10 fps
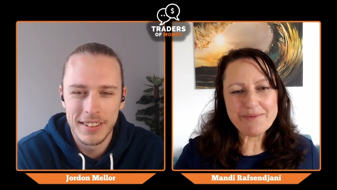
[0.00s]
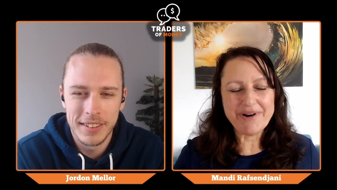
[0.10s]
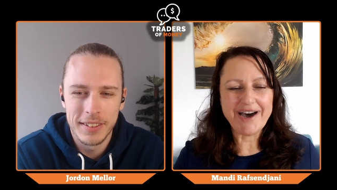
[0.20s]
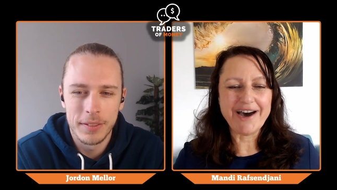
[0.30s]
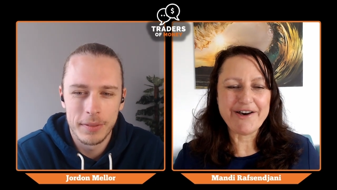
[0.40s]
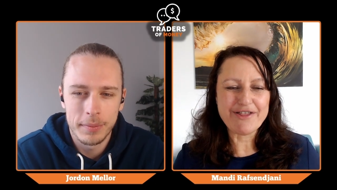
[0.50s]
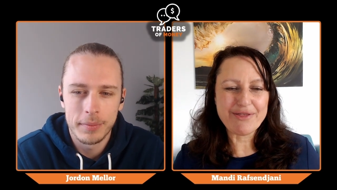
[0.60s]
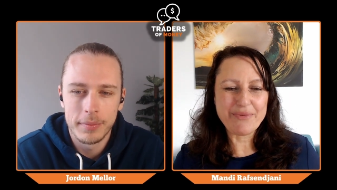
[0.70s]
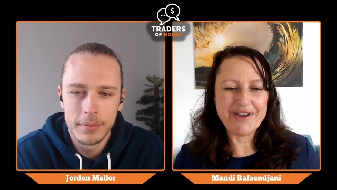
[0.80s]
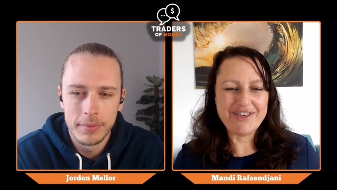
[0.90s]
Speaker 1: on the
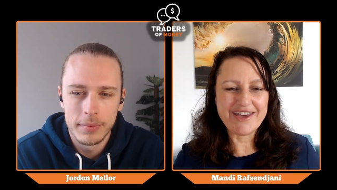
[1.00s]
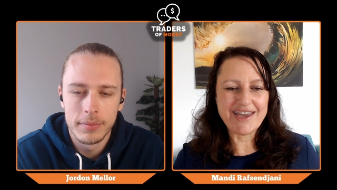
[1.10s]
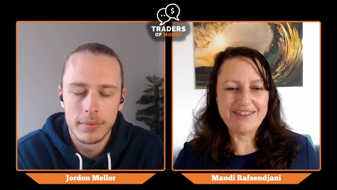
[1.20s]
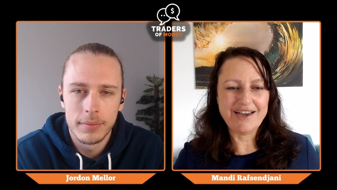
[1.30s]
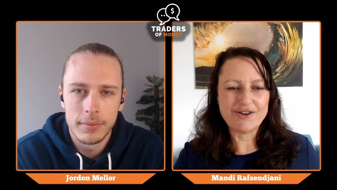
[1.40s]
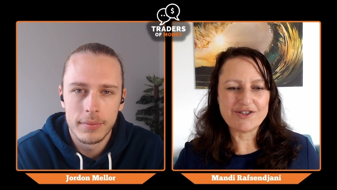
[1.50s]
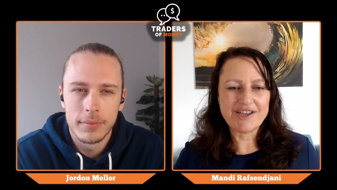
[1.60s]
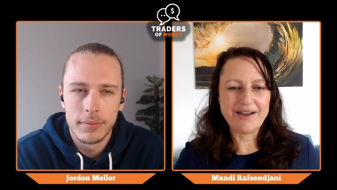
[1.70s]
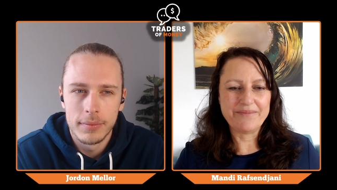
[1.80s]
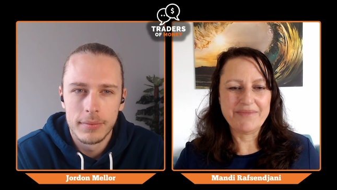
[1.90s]
path where they get the
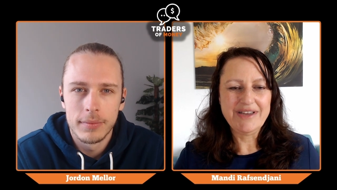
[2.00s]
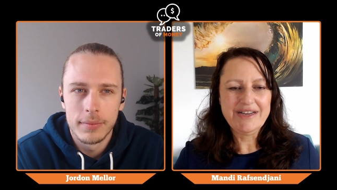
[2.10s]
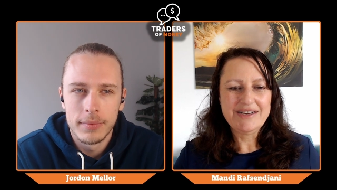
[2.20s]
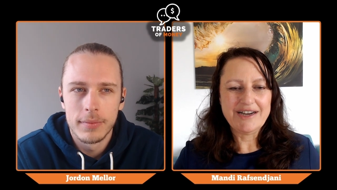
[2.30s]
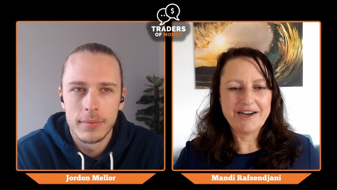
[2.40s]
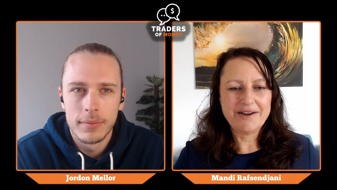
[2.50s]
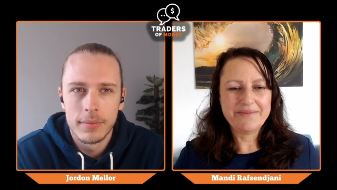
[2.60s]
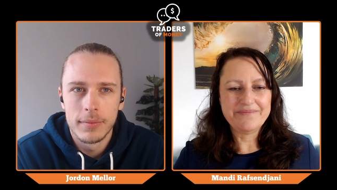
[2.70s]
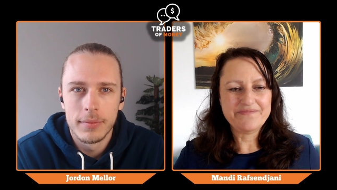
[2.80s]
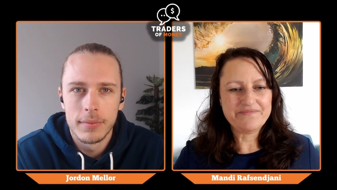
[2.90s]
outcome
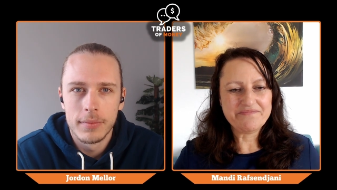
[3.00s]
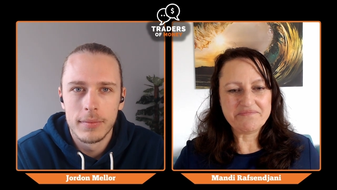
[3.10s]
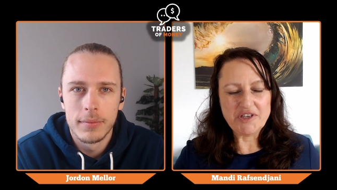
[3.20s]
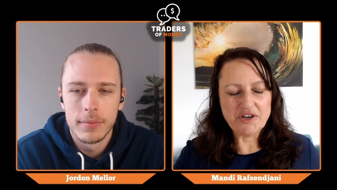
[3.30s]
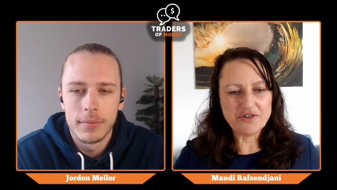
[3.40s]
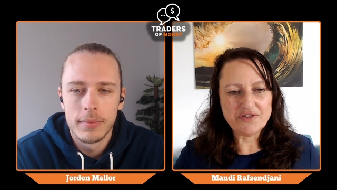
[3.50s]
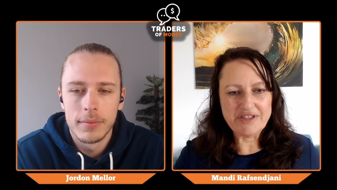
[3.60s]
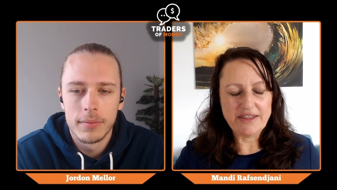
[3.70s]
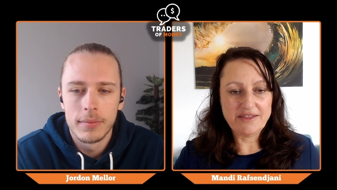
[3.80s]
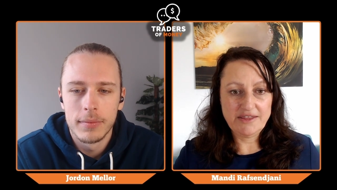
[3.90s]
um, you know
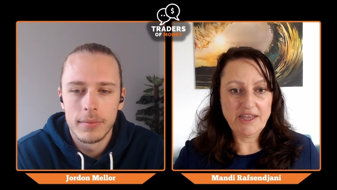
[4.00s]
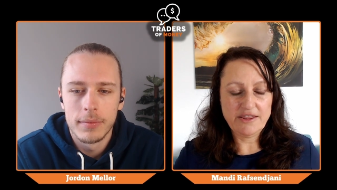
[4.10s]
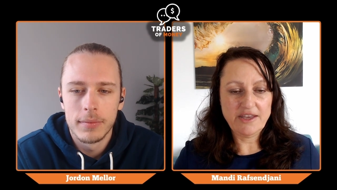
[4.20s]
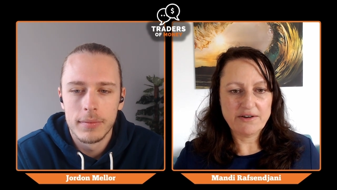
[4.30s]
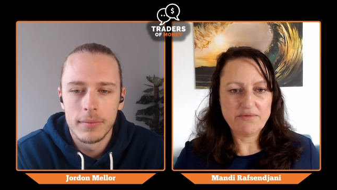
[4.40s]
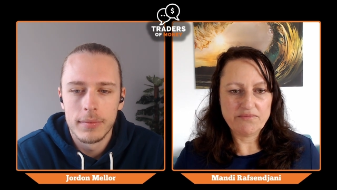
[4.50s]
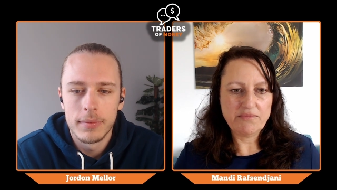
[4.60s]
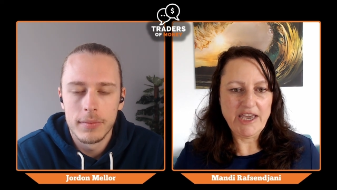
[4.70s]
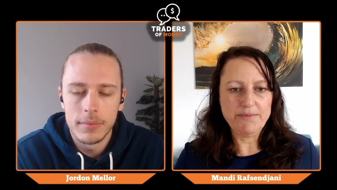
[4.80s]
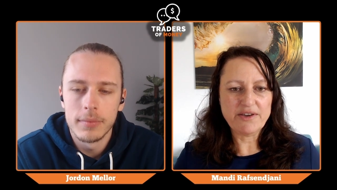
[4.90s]
that that they're
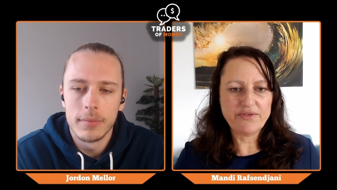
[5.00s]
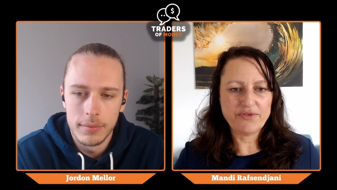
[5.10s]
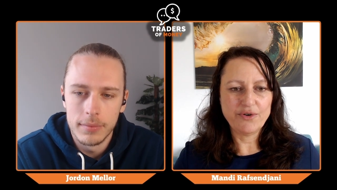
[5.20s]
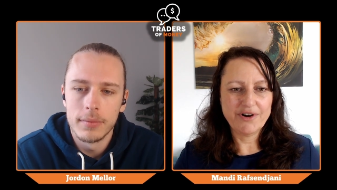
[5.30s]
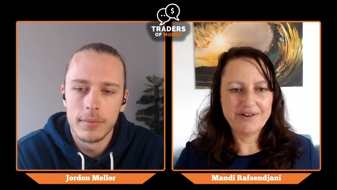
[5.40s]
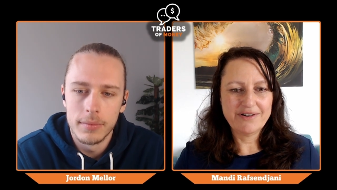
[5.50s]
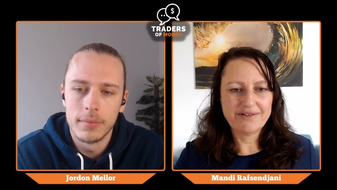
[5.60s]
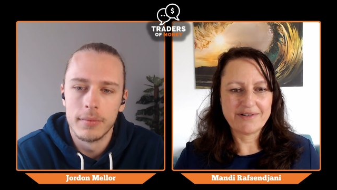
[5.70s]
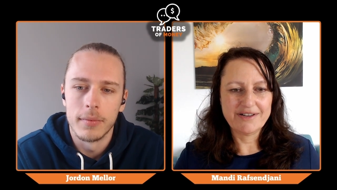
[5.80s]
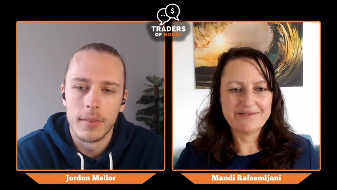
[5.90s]
aiming for.
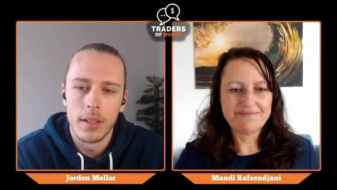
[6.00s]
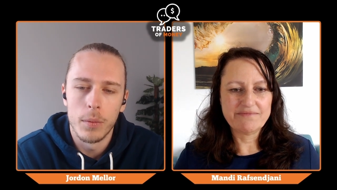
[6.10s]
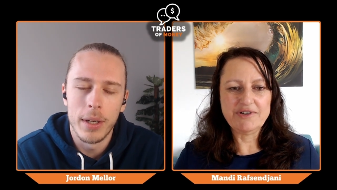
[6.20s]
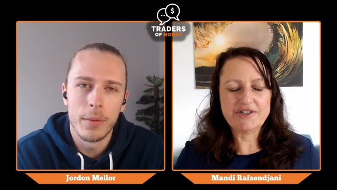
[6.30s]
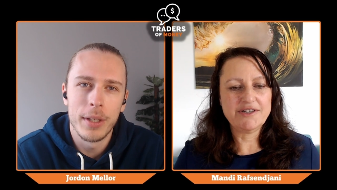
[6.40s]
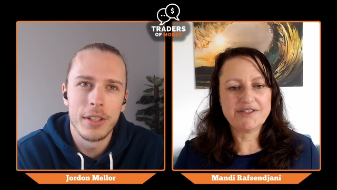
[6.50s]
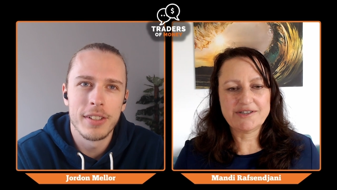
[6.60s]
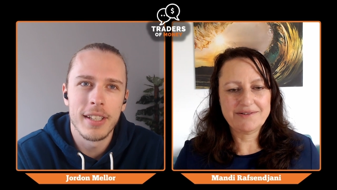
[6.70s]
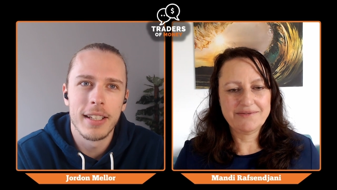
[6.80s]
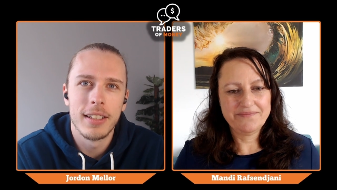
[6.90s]
Speaker 2: Mm-hmm. Right? Wait, when
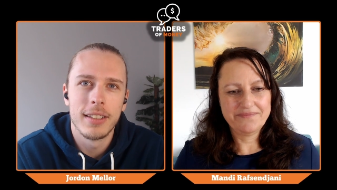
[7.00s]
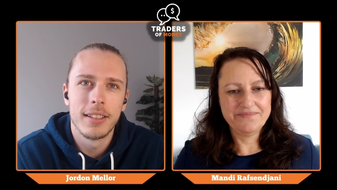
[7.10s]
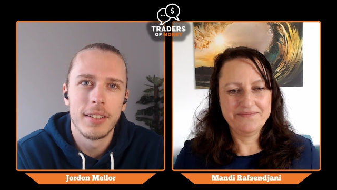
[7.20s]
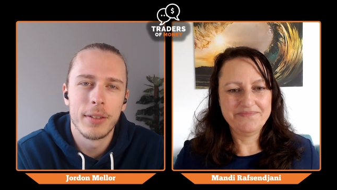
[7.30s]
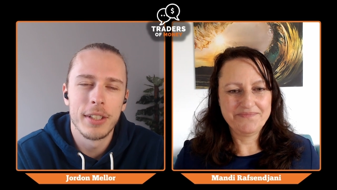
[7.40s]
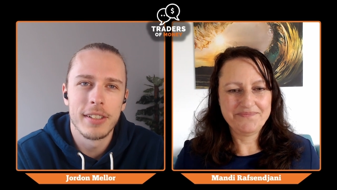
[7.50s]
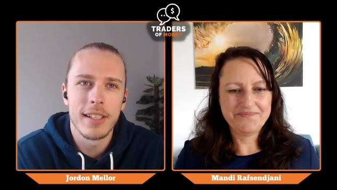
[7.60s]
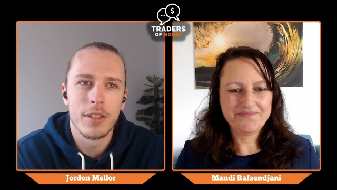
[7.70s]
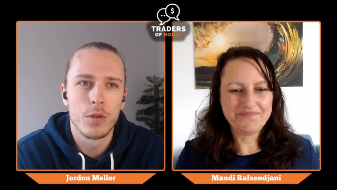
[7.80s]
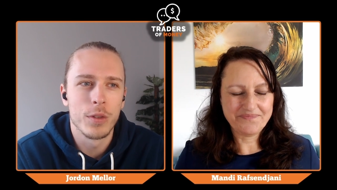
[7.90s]
you say when you
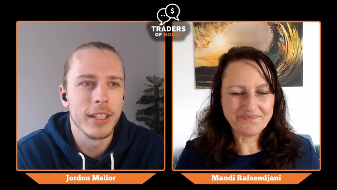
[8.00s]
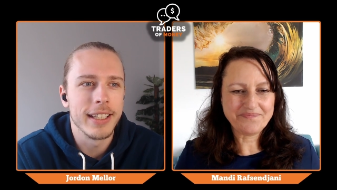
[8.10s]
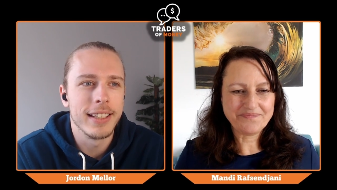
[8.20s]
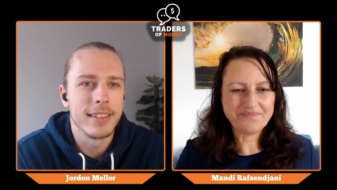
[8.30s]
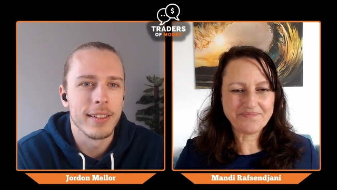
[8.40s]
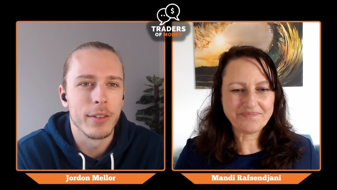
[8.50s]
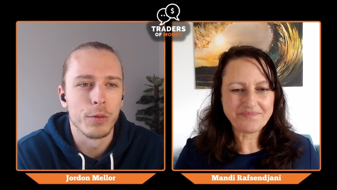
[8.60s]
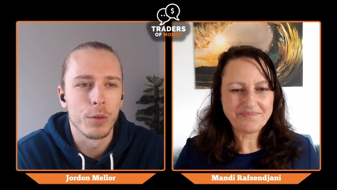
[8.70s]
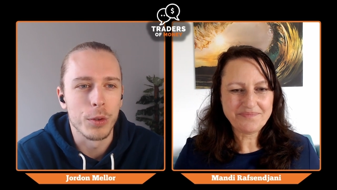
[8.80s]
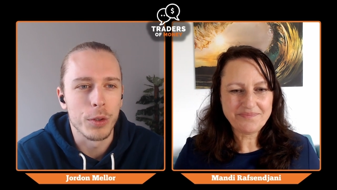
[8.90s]
say drilling into the
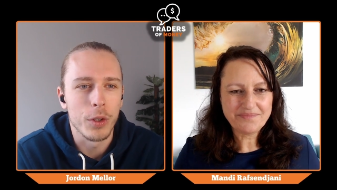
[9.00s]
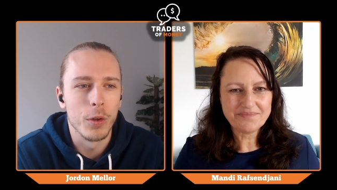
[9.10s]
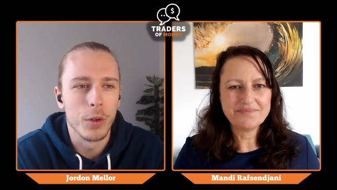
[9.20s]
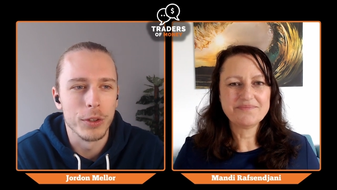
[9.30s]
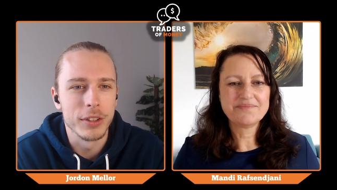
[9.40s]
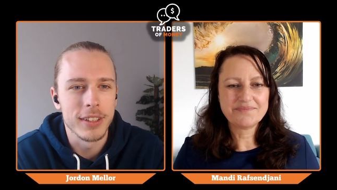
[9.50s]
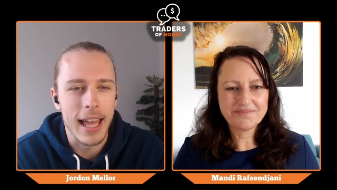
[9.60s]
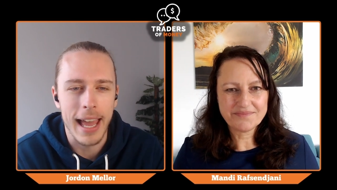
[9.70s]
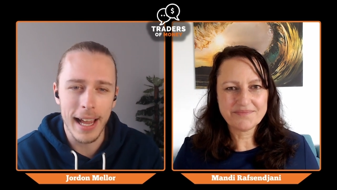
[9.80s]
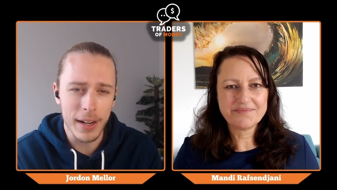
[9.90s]
root cause,
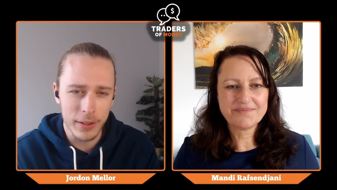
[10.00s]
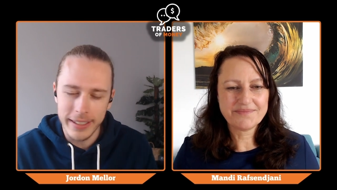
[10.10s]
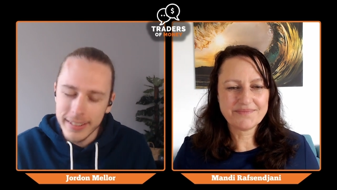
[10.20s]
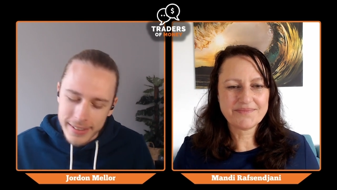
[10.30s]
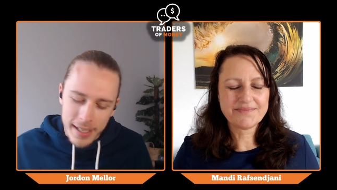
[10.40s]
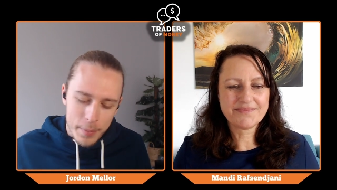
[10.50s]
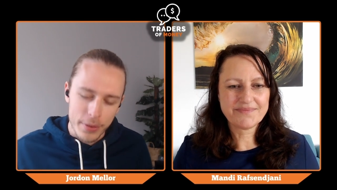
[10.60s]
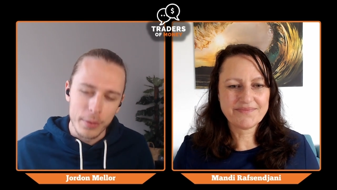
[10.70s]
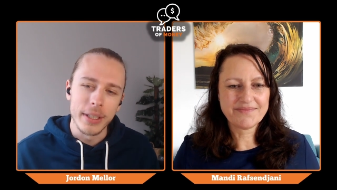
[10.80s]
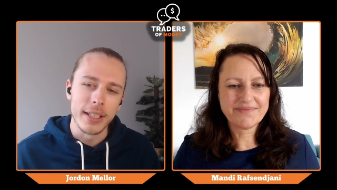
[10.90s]
how in
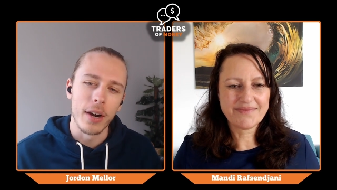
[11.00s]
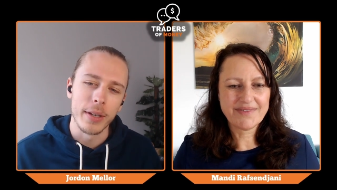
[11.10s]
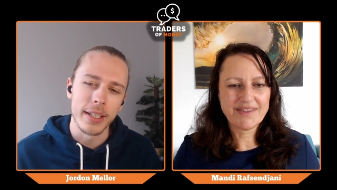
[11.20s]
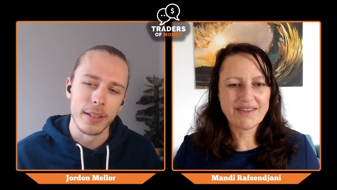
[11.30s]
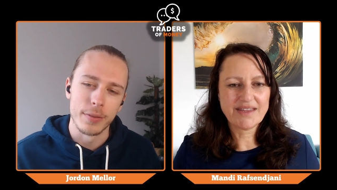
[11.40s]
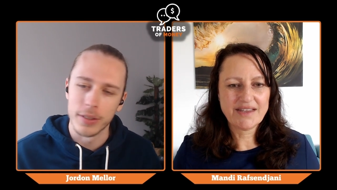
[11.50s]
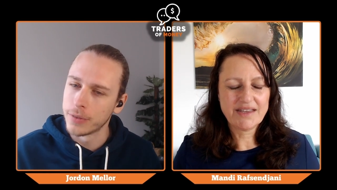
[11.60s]
depth are we going here?